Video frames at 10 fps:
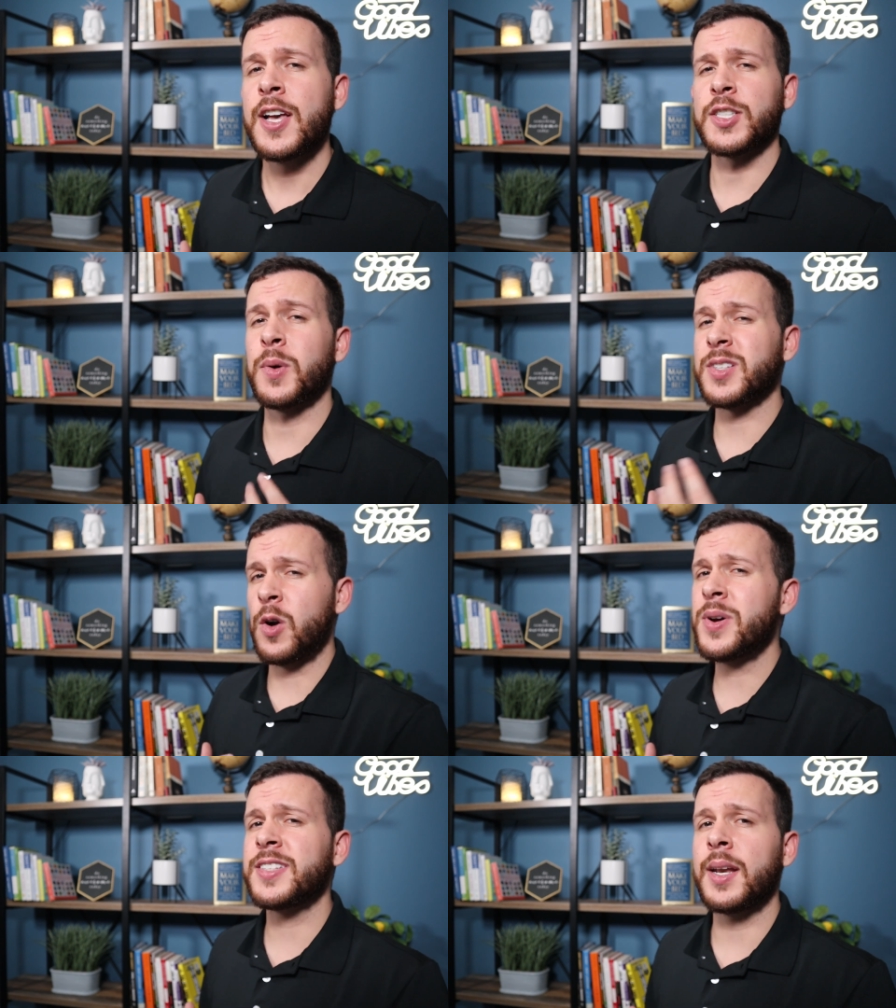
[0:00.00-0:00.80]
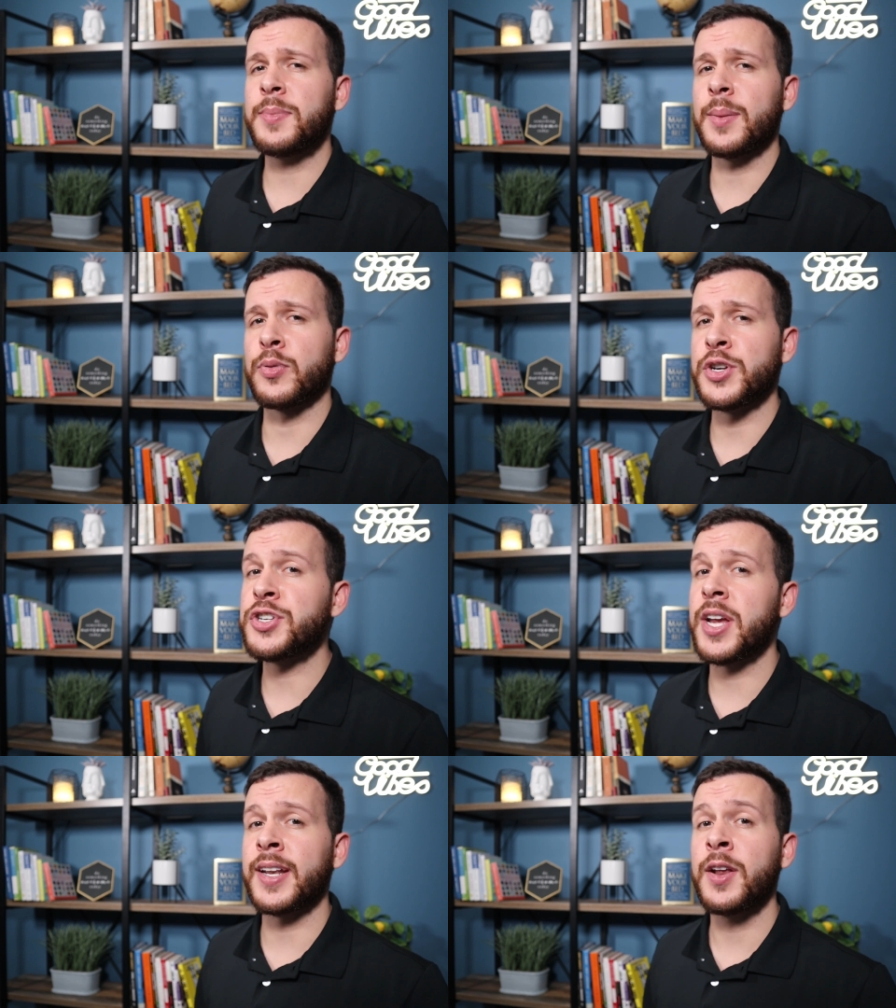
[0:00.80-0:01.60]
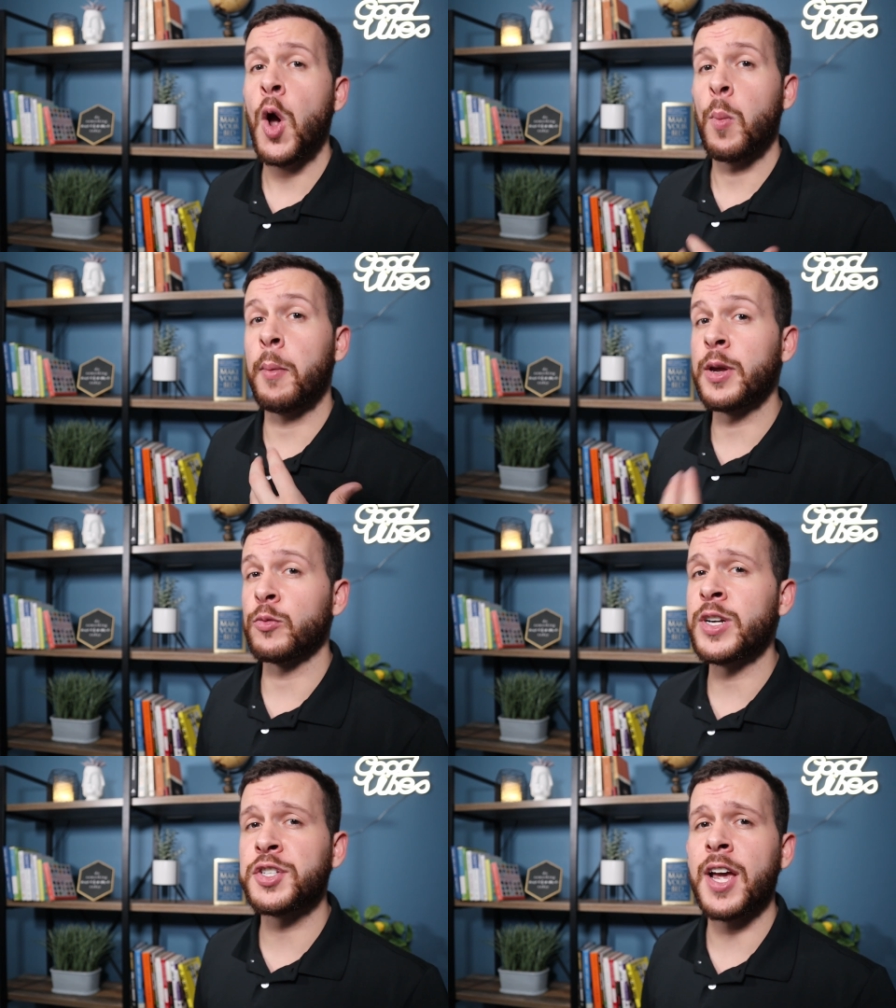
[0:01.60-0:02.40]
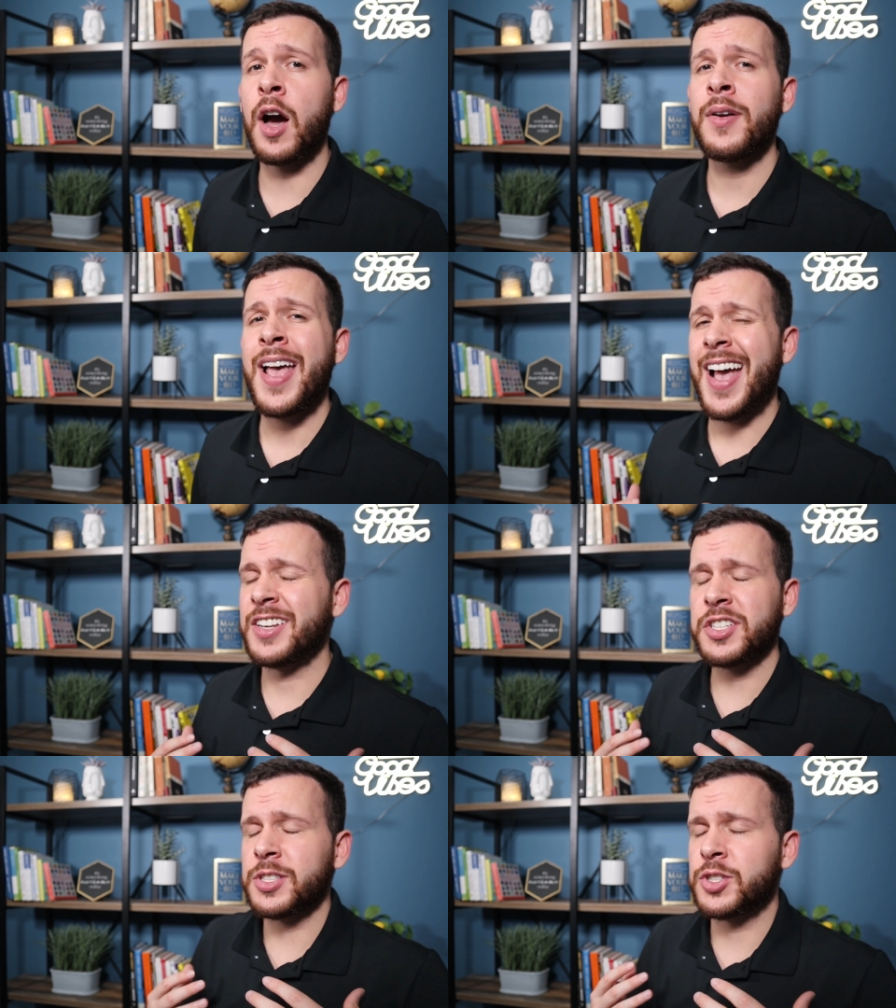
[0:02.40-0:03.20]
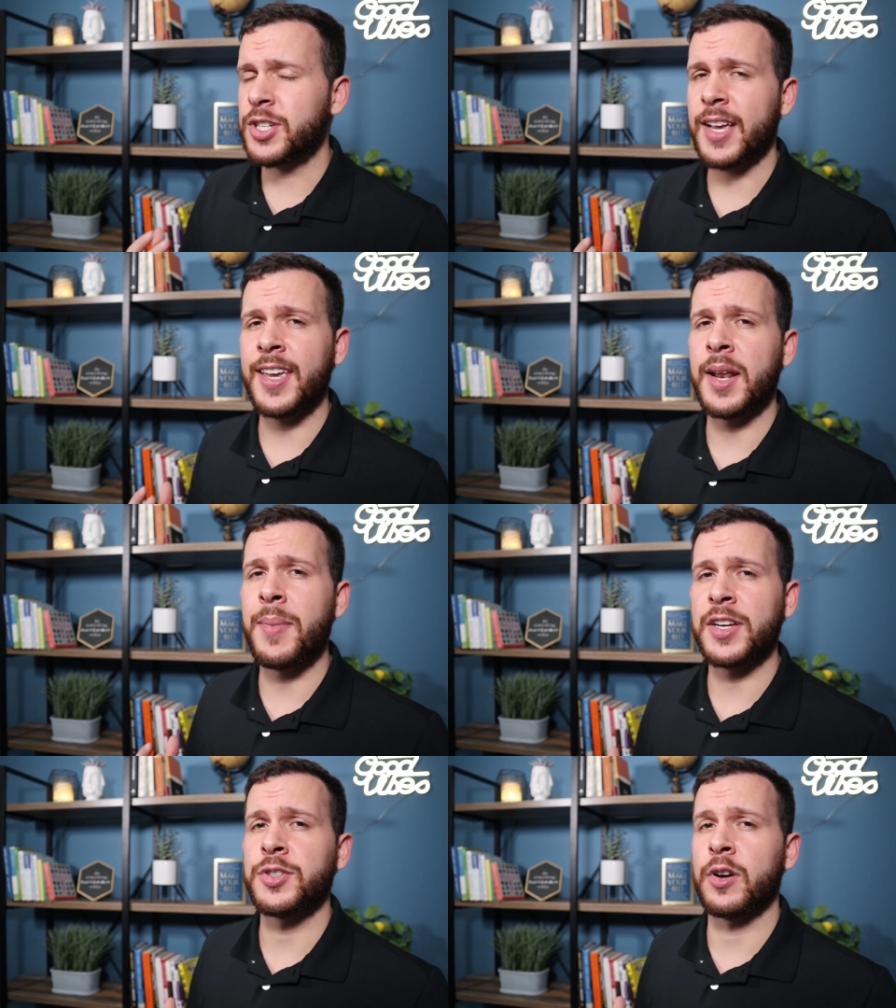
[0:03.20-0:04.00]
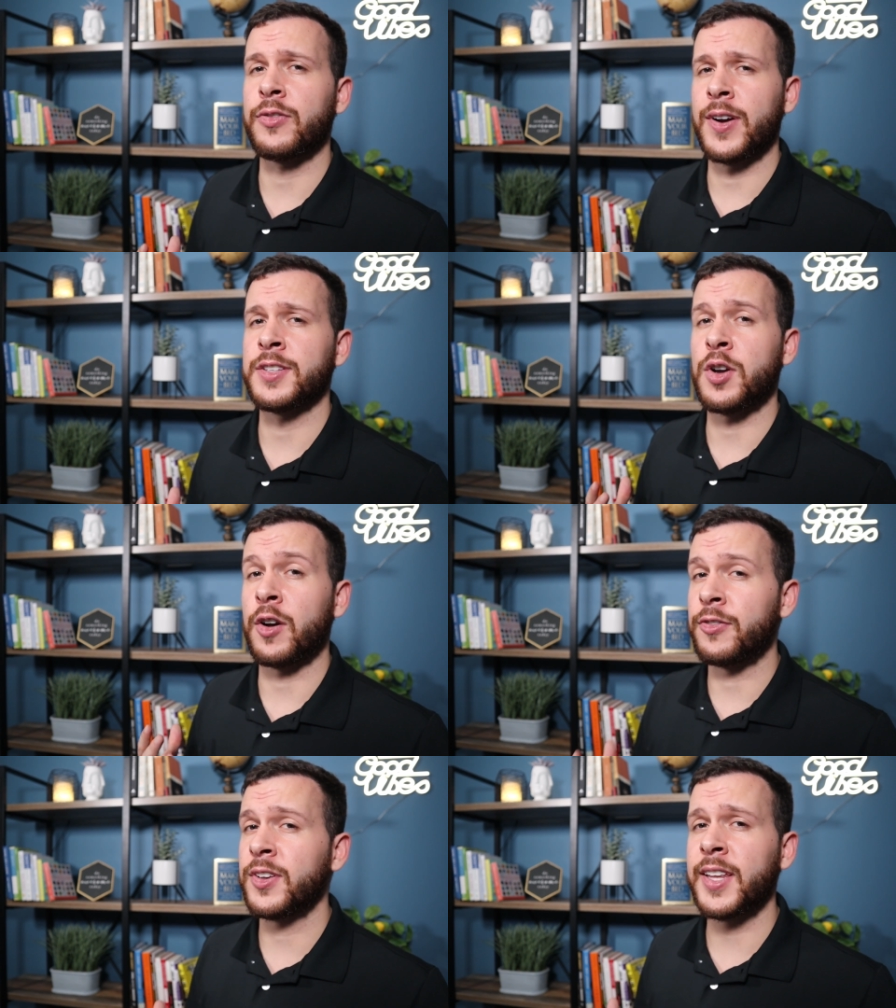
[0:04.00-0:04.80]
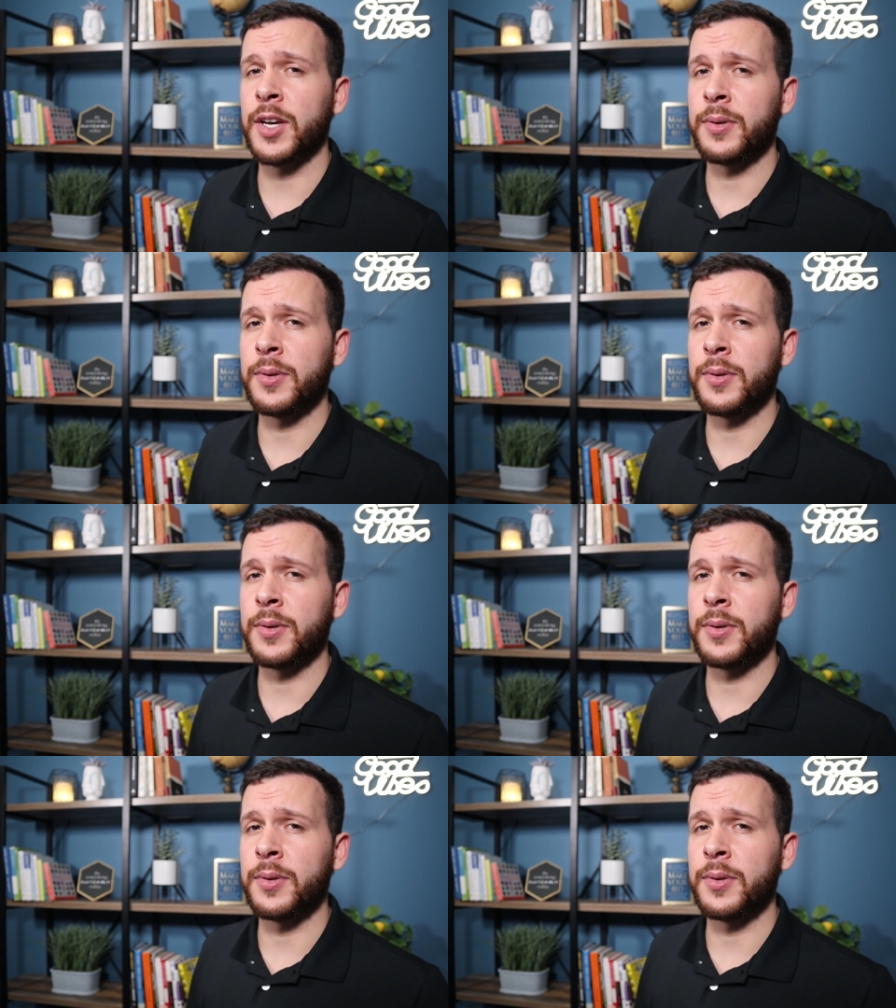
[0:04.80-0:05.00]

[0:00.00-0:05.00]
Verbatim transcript: So it's always gonna be appreciated when we reach out and just check in and make sure our friends are feeling